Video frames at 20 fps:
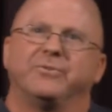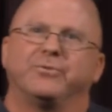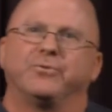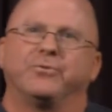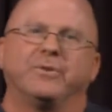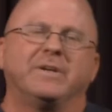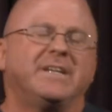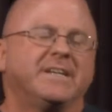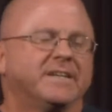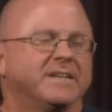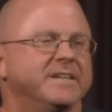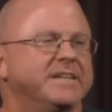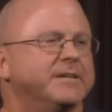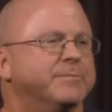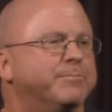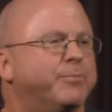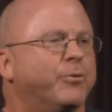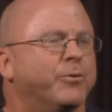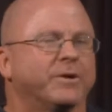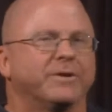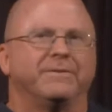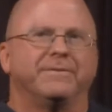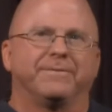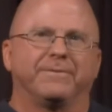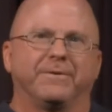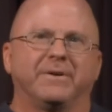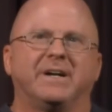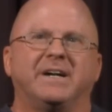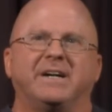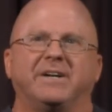critically important
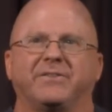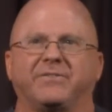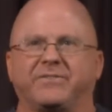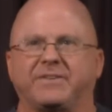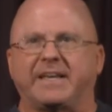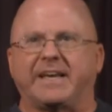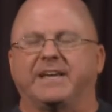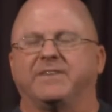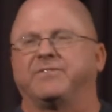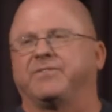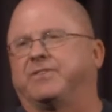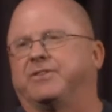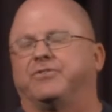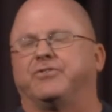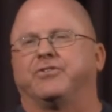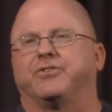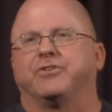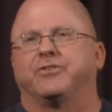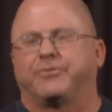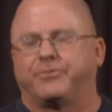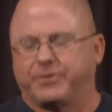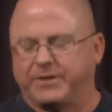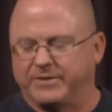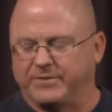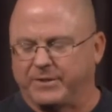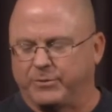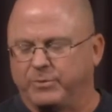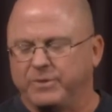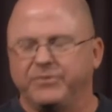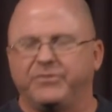for us as the church,
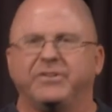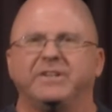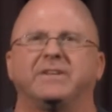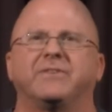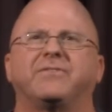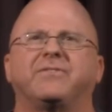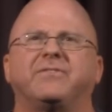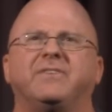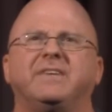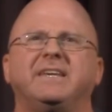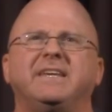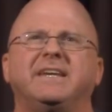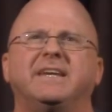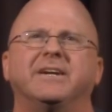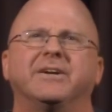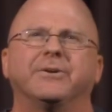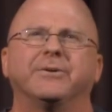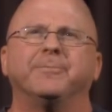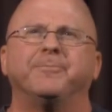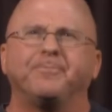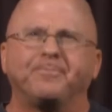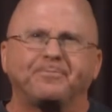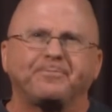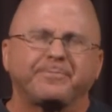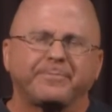because I want you to see here,